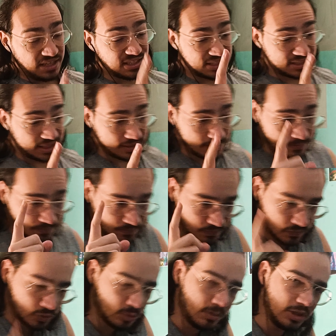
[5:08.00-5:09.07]
As I said,
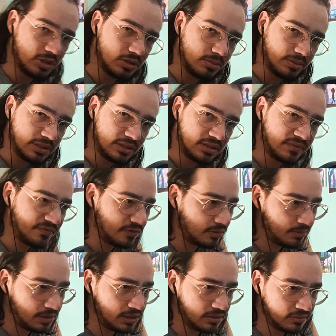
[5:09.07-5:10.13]
too much repetitive for
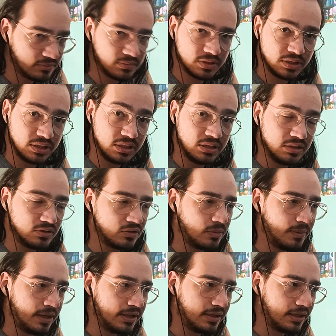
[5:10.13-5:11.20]
me, the
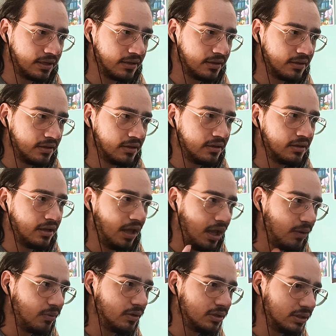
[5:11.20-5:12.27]
instrumental.
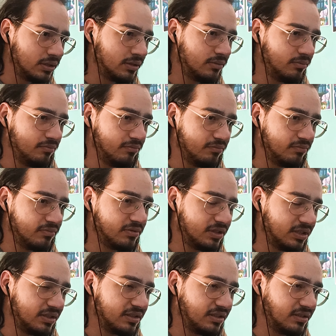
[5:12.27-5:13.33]
I wanted
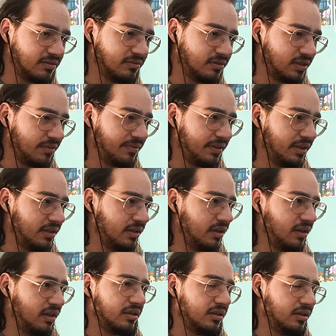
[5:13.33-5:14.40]
something
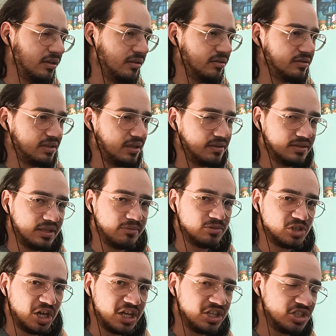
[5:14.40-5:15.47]
uh, uh, some
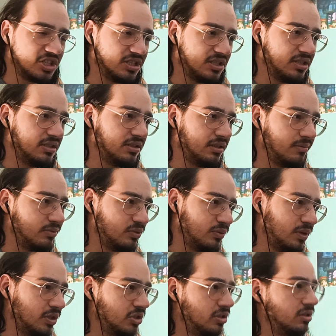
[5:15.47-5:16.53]
changes uh, some
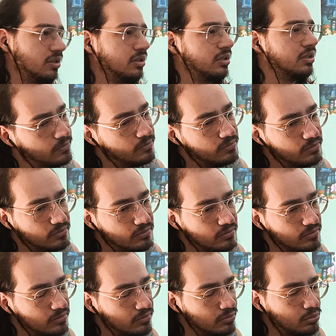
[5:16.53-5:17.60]
switch uh.
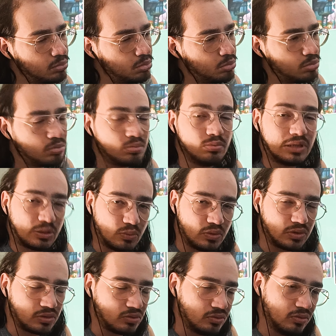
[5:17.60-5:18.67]
mm, but
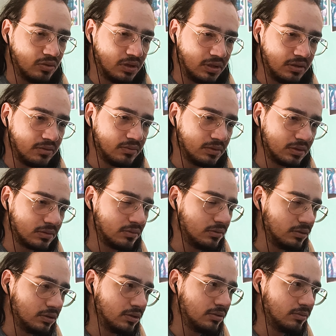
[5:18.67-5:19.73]
was cool was
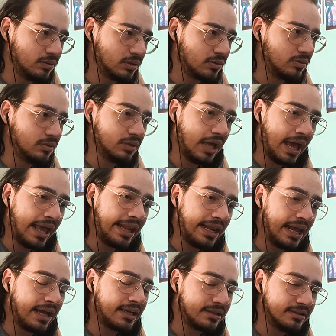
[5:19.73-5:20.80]
cool was cool i
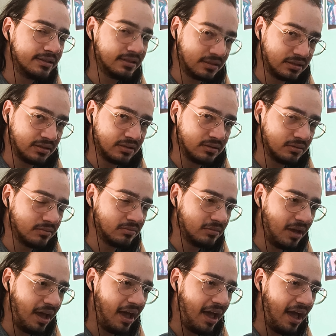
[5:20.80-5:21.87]
like this uh,
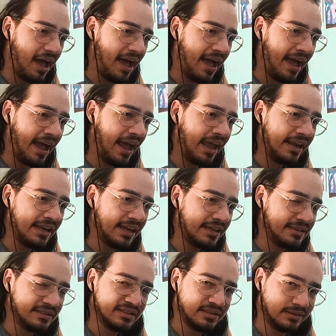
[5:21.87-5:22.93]
i
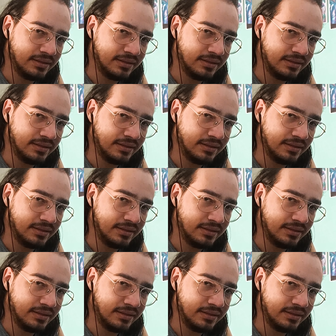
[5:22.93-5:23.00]
like this